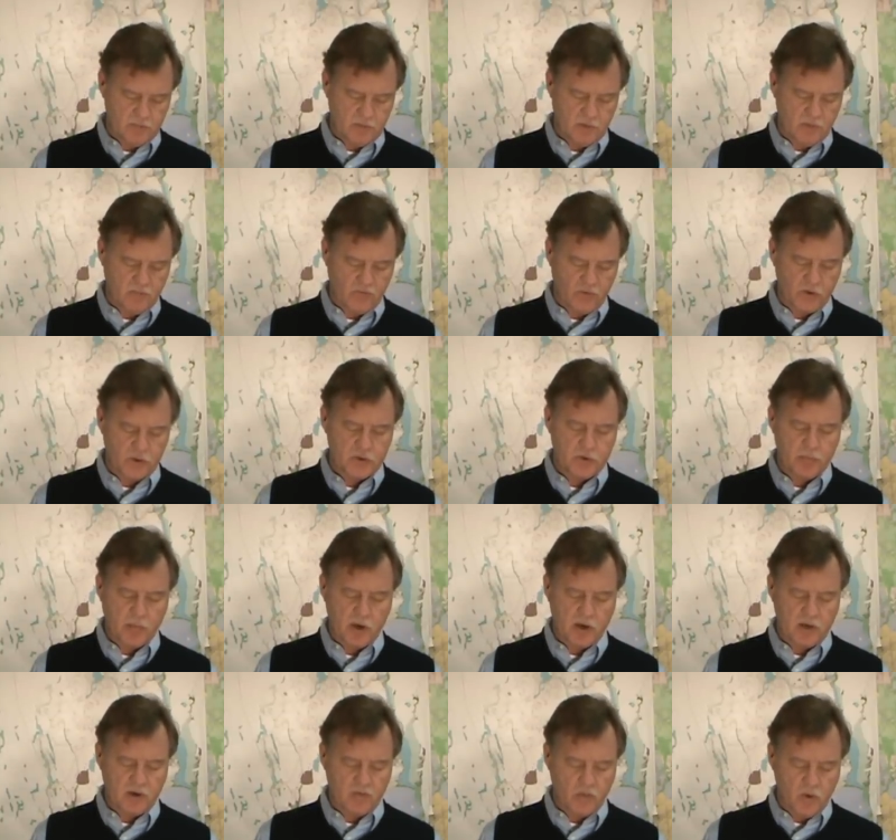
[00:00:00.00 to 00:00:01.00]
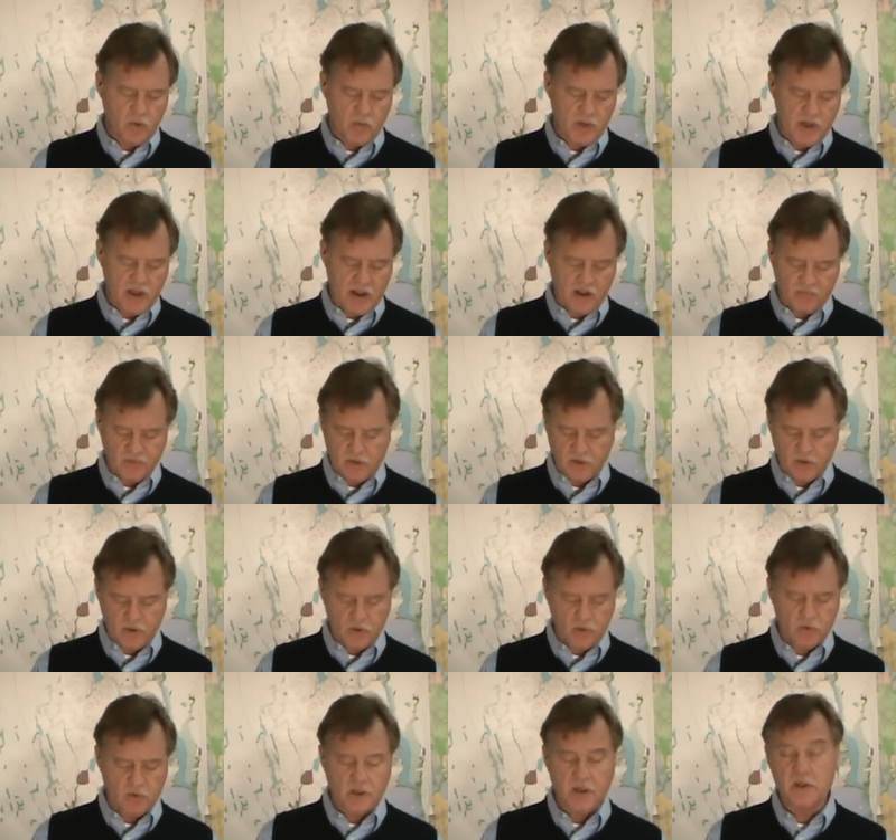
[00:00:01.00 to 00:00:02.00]
the first part of what we have to
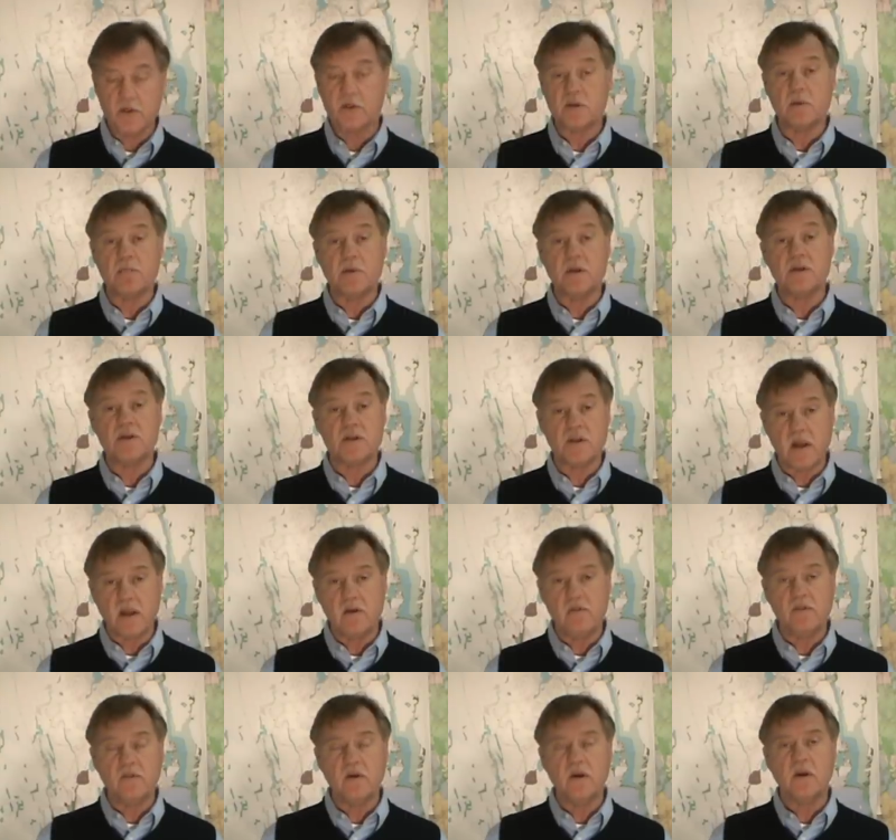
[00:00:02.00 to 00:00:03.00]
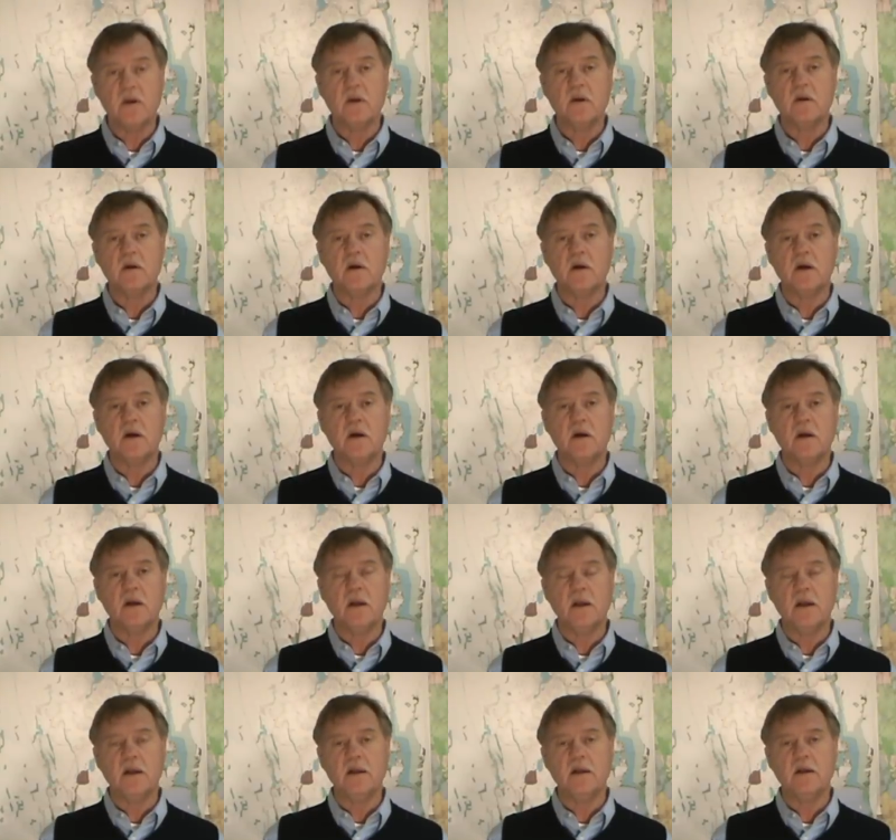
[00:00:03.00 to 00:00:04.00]
do is to be safe
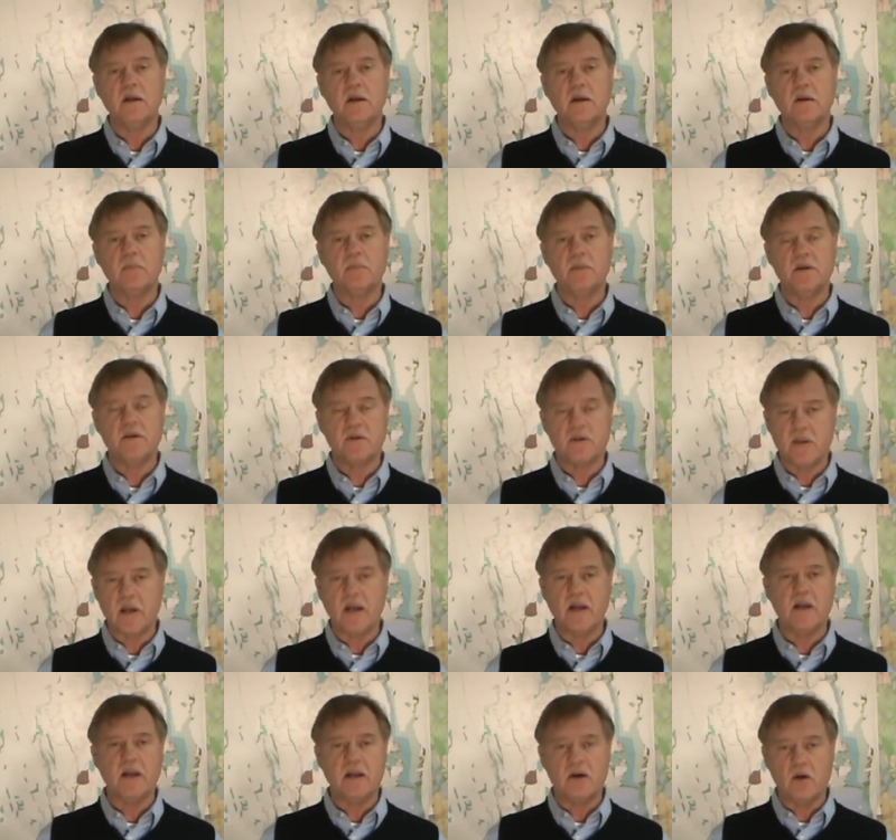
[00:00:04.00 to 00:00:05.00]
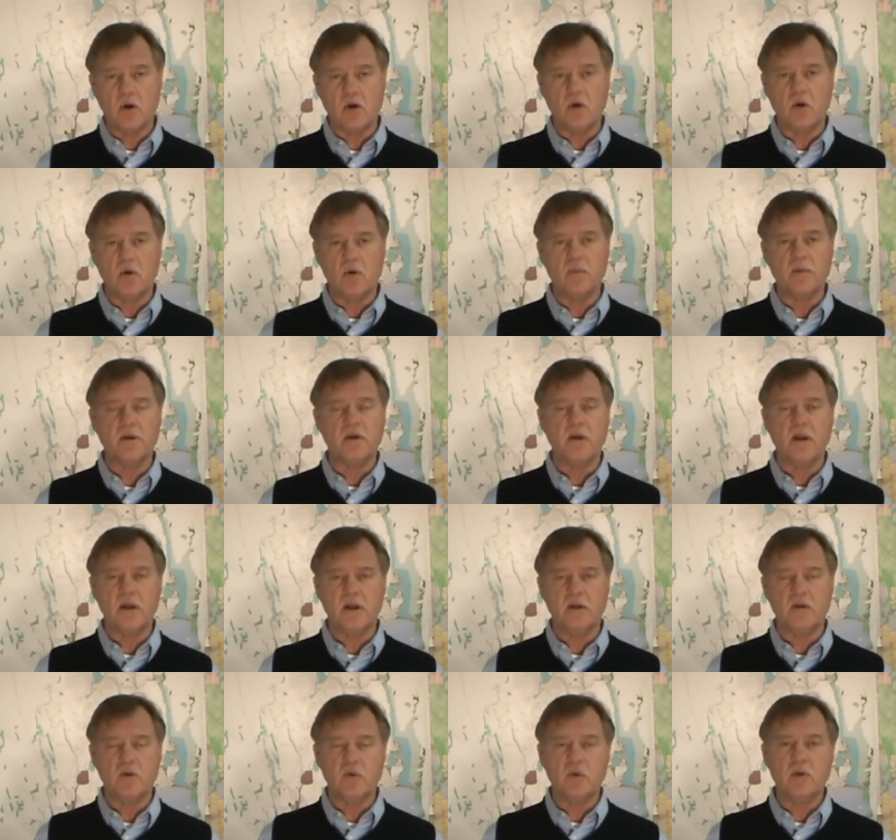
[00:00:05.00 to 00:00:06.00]
and be steady at home,
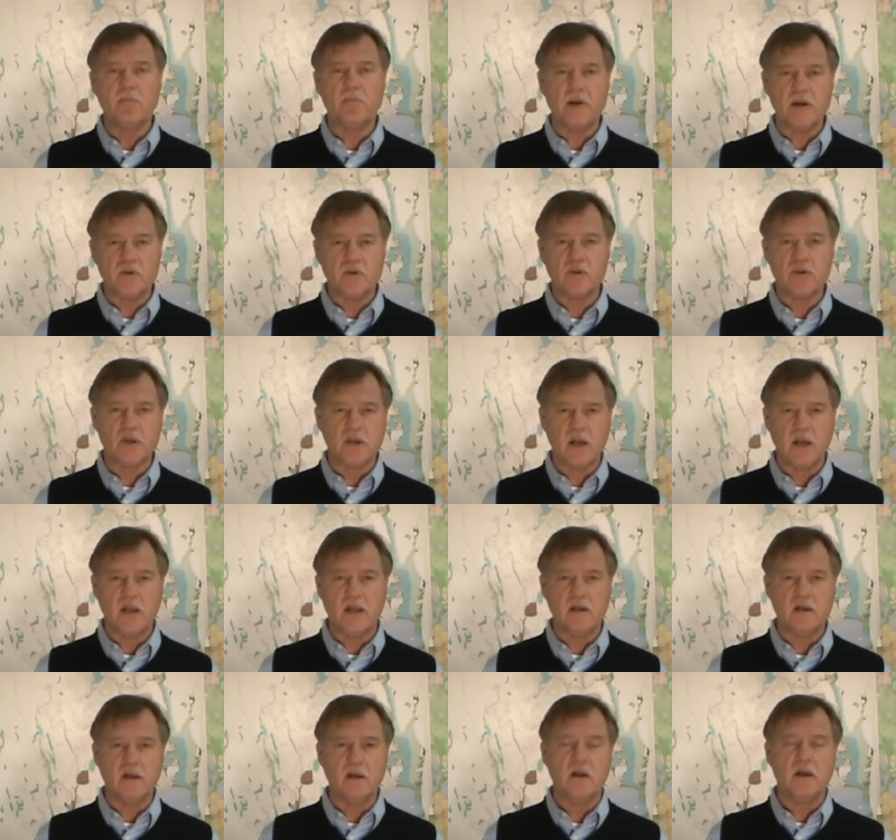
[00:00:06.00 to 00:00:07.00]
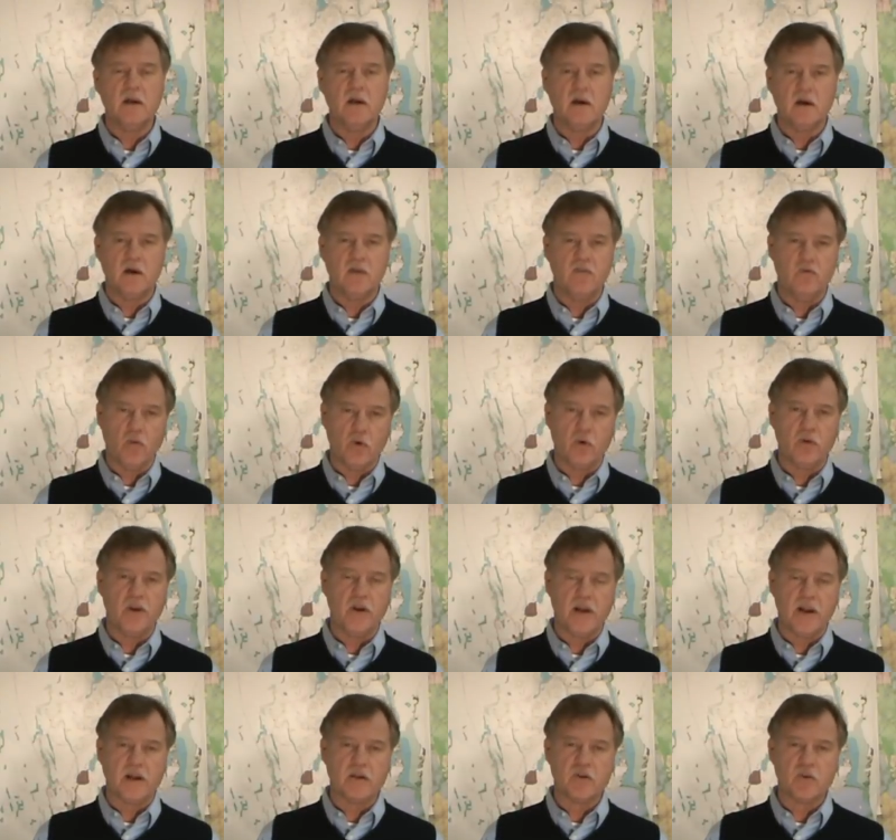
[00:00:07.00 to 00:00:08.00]
and do the best you can for
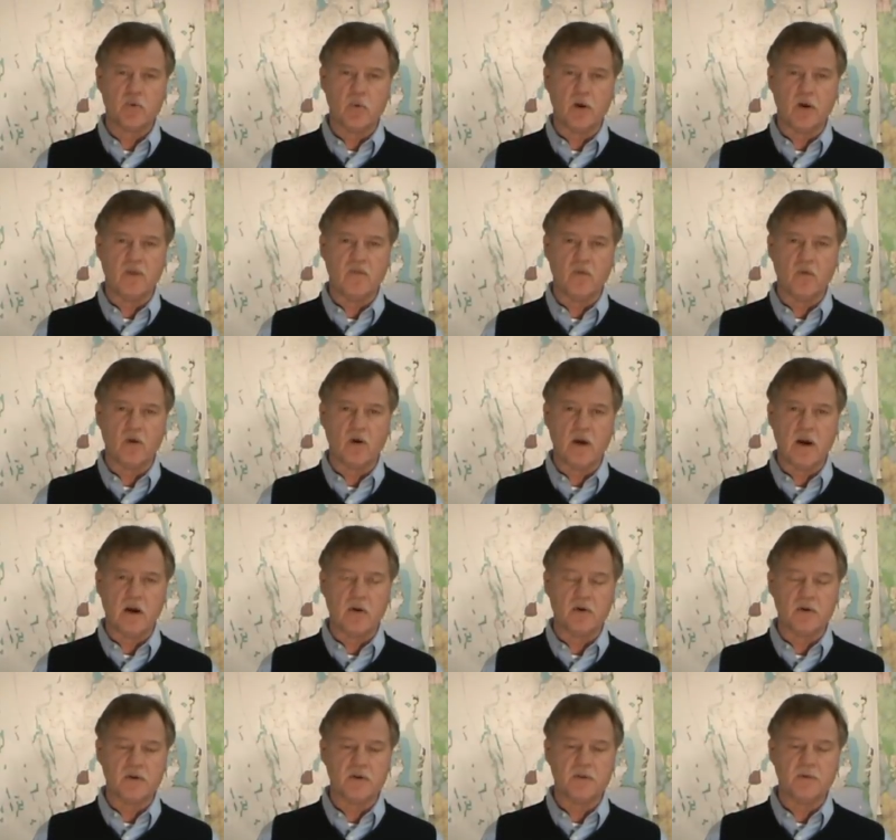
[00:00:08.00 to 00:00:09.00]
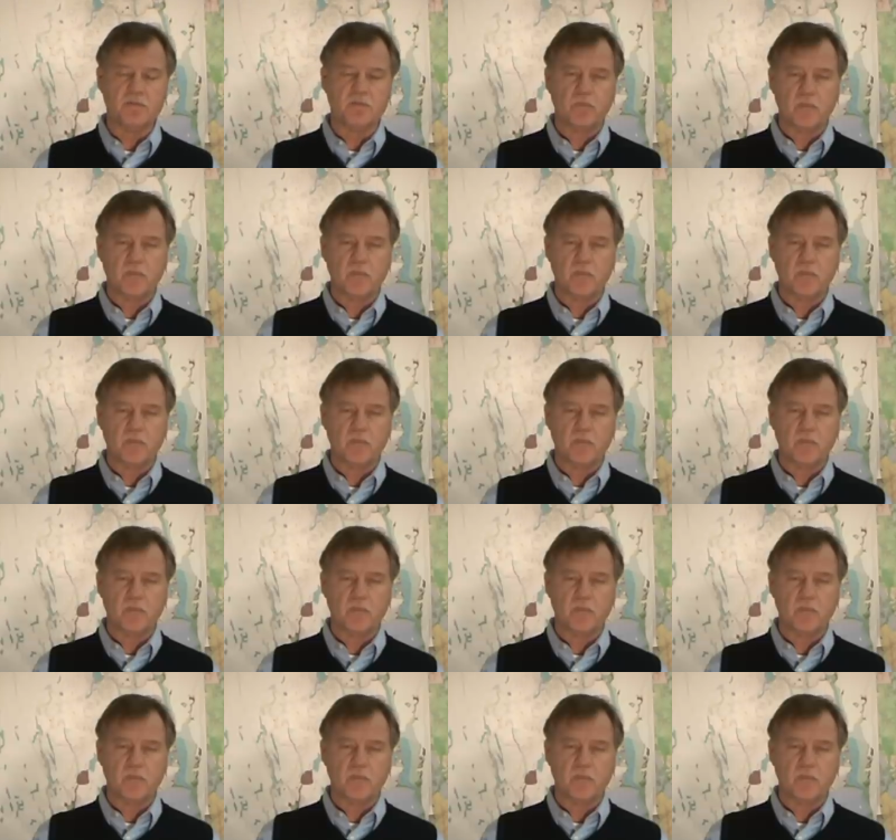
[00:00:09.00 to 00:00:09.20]
the next 24 hours.